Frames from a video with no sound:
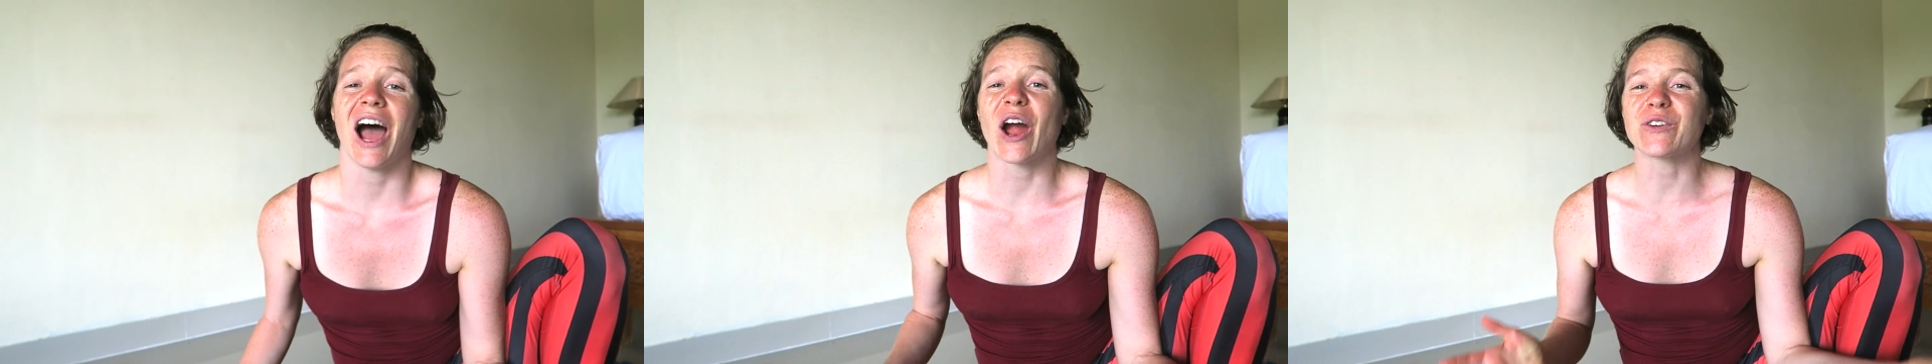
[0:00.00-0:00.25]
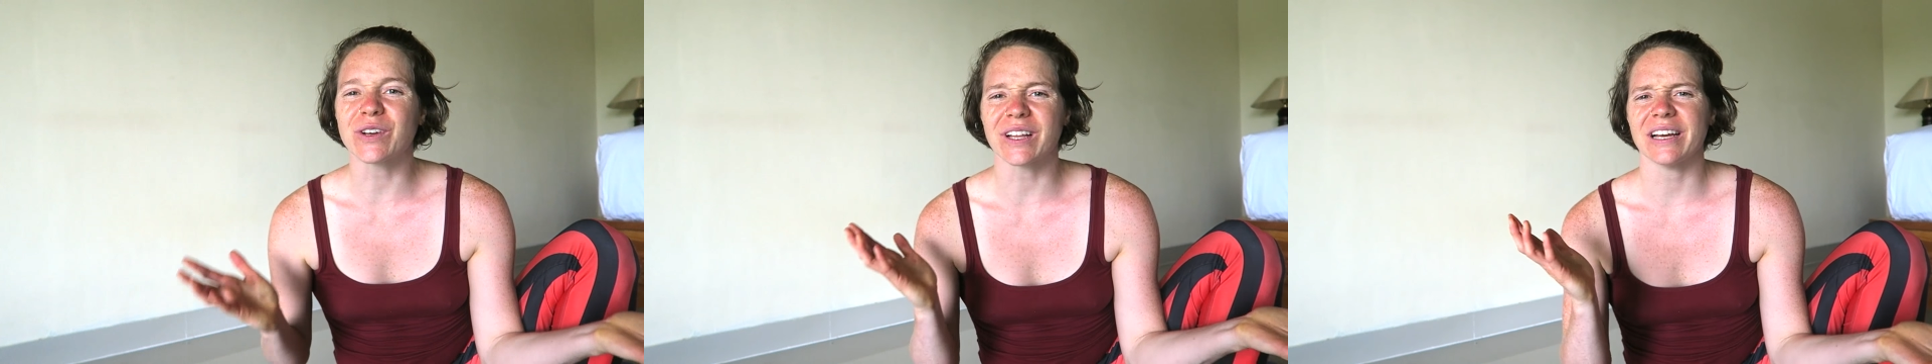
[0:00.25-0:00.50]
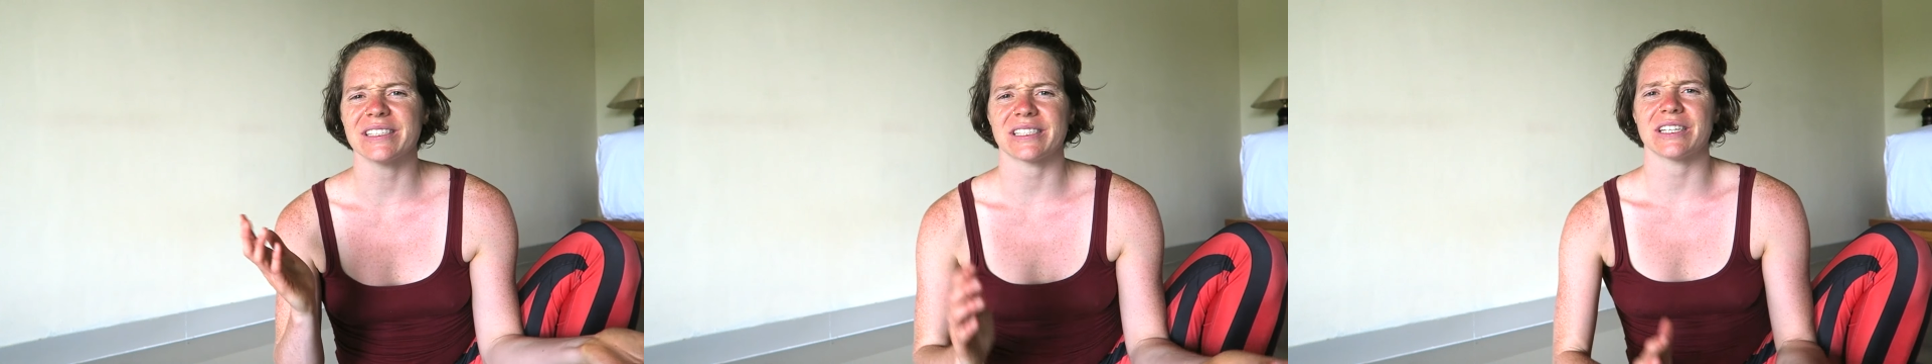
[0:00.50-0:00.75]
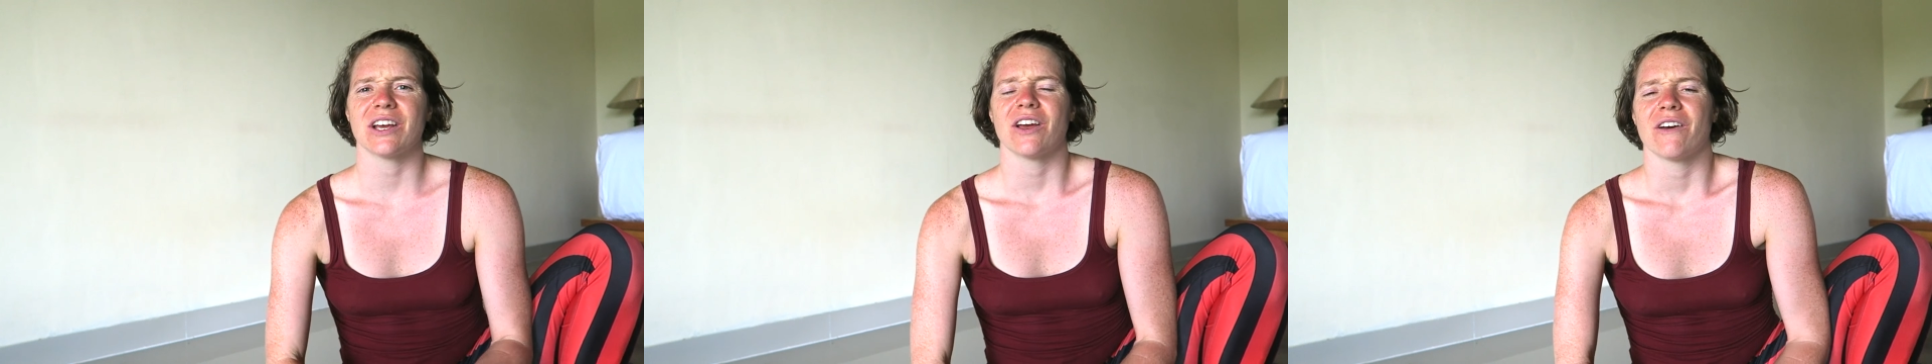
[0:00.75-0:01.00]
I
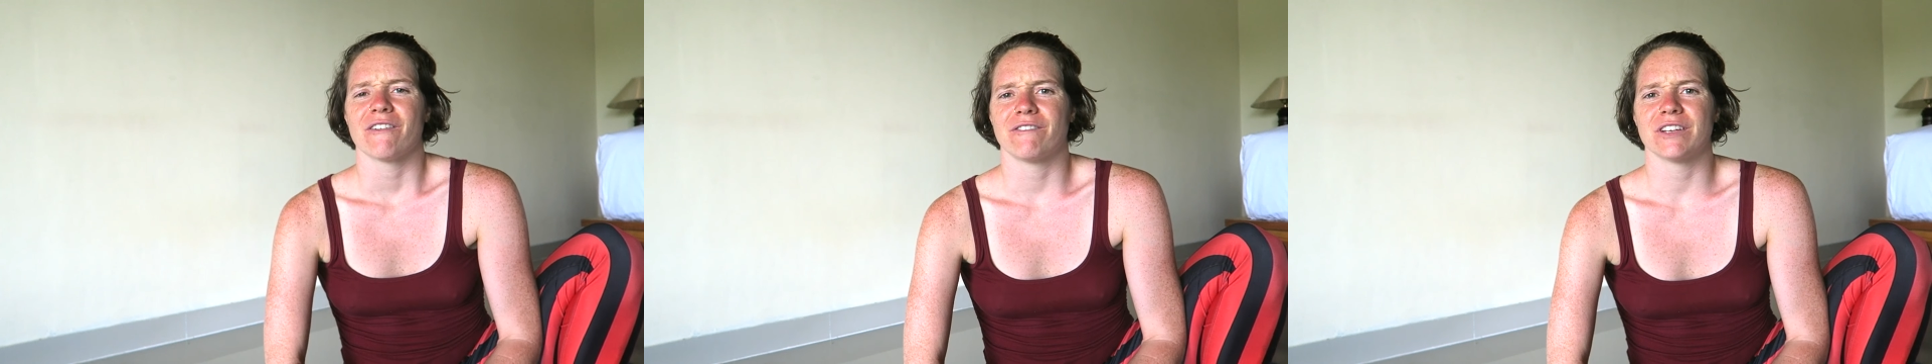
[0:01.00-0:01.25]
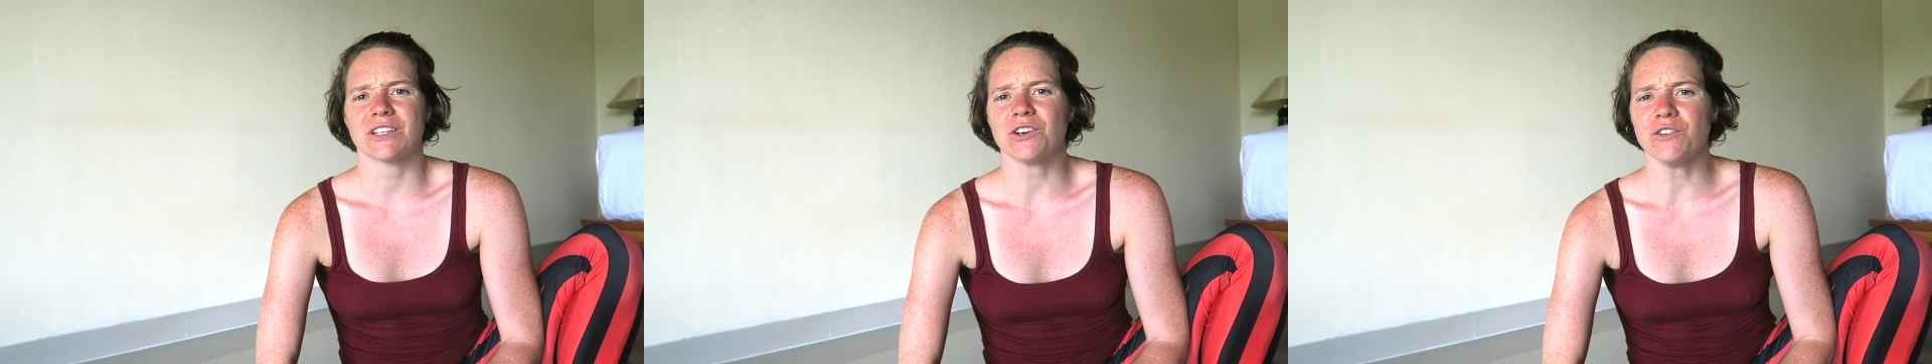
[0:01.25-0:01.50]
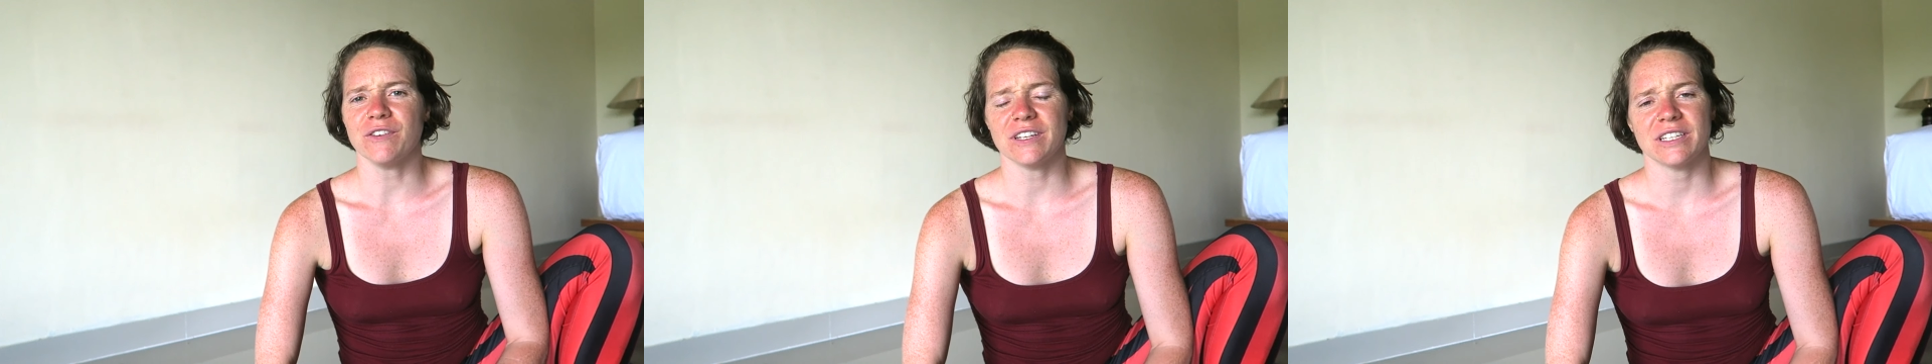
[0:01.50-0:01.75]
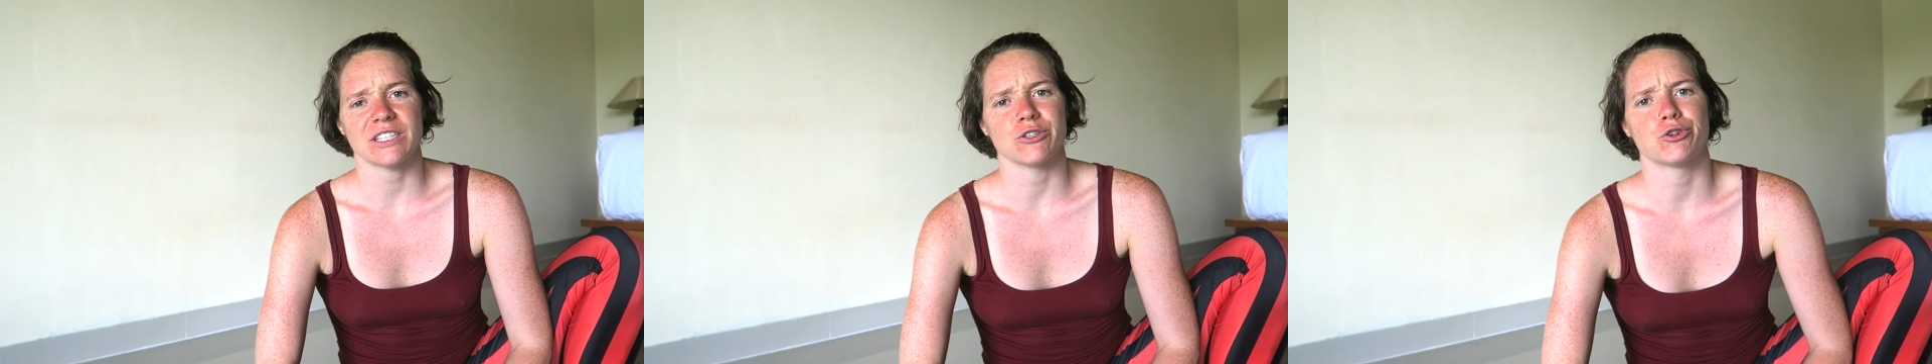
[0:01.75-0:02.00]
realized physical
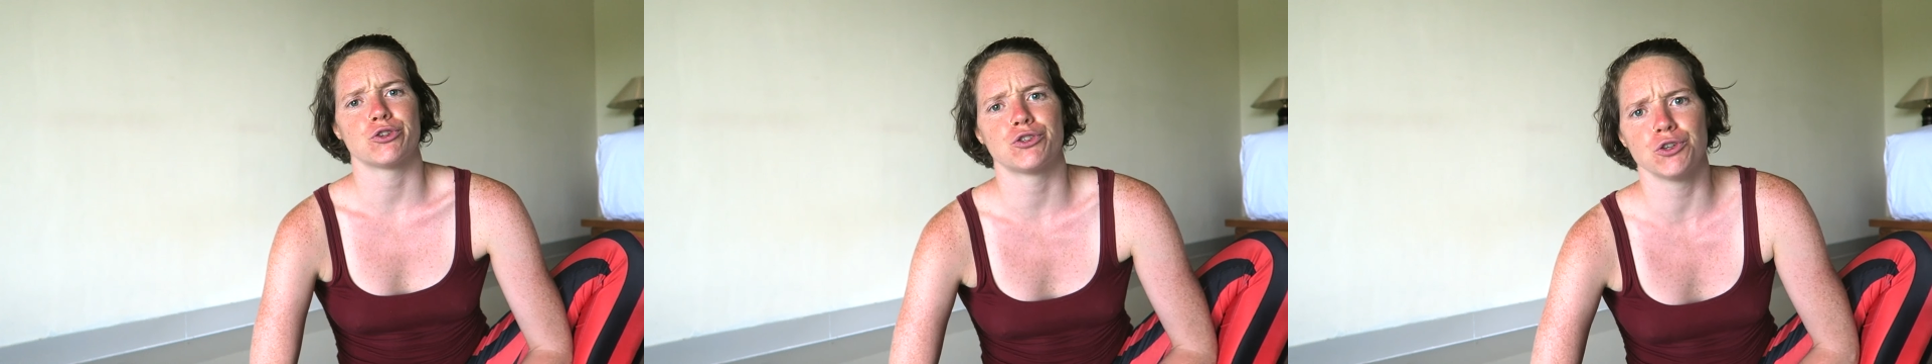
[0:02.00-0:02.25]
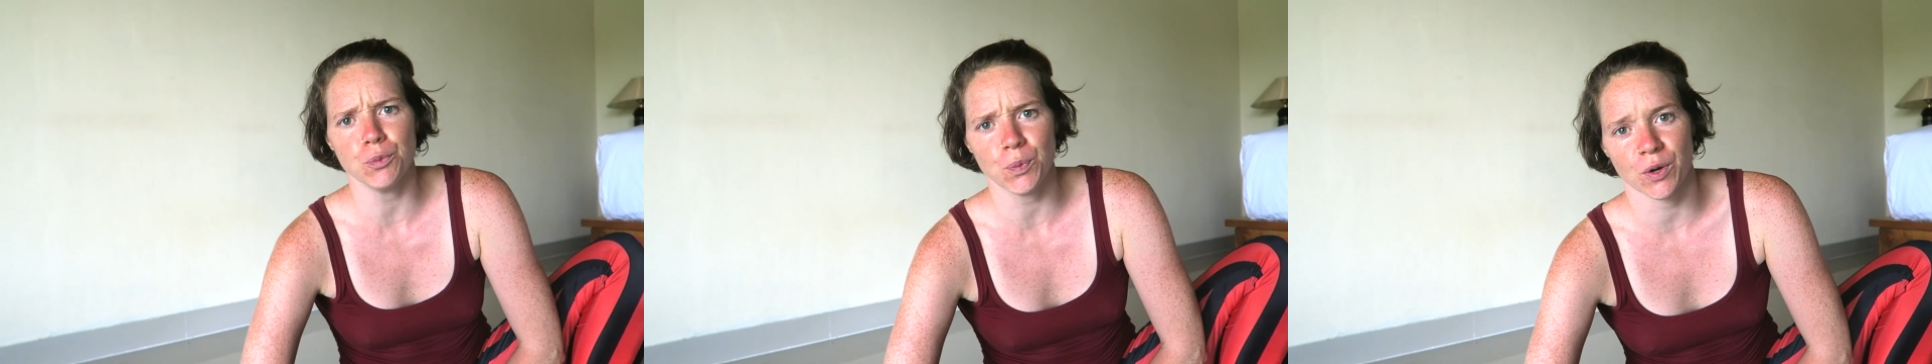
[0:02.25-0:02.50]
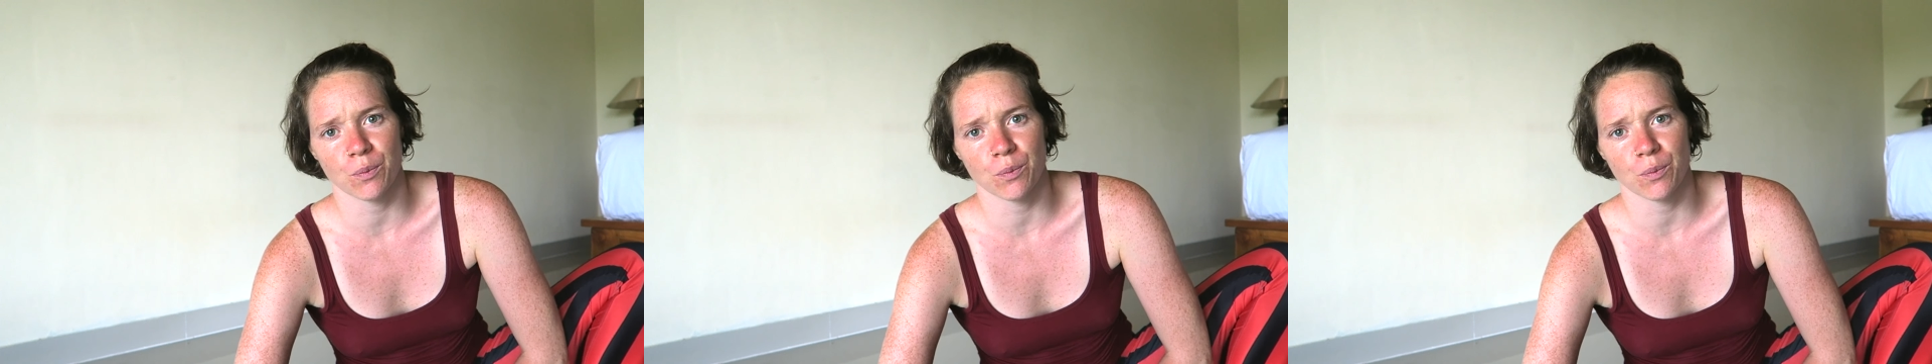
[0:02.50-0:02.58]
fitness is super